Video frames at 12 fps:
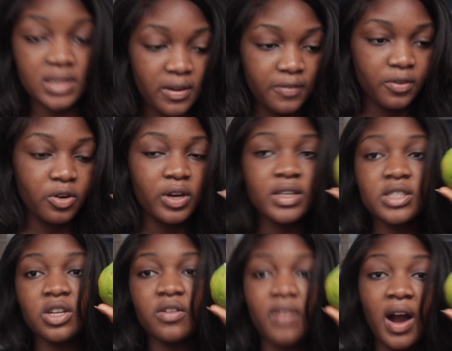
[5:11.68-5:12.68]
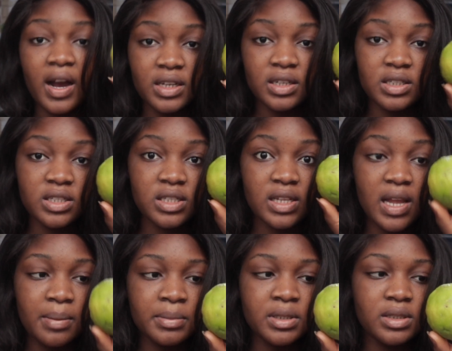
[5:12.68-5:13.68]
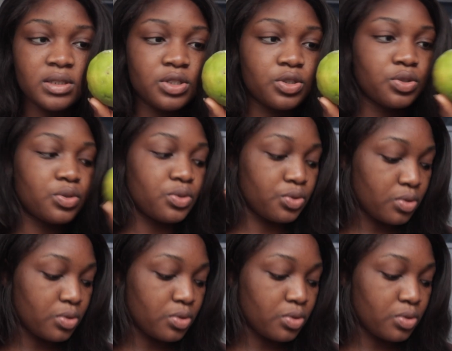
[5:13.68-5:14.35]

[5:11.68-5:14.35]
Therefore, instead of adding this lemon to